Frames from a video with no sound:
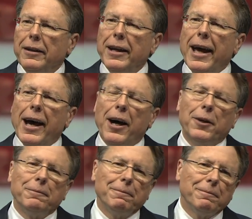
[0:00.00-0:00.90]

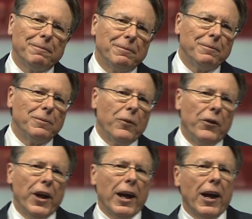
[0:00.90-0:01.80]
Now,
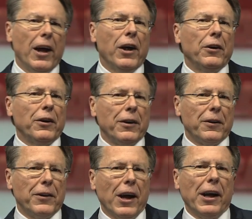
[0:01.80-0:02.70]
they're
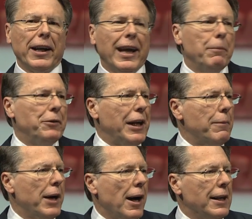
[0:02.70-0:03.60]
going to keep
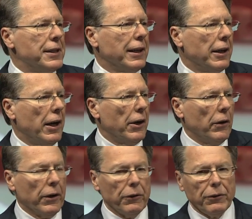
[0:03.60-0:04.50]
demonizing gun
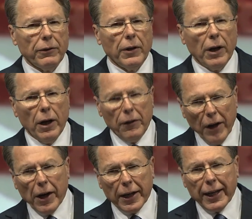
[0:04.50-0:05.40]
owners.
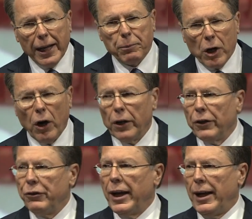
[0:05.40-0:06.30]
They're going to keep calling
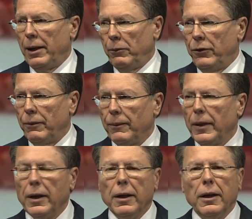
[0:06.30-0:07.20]
us names.
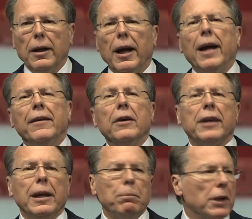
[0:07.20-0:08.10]
And they'll
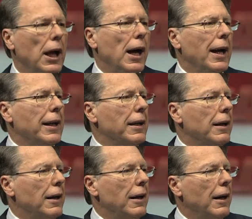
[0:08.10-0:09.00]
keep lying
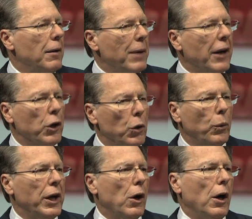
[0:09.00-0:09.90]
about who
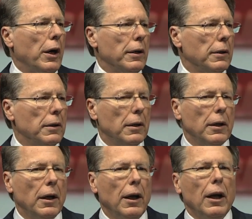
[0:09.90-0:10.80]
we are.
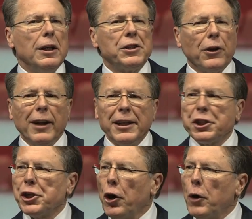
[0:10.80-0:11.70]
So let's
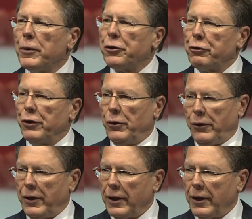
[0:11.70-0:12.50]
show them the truth.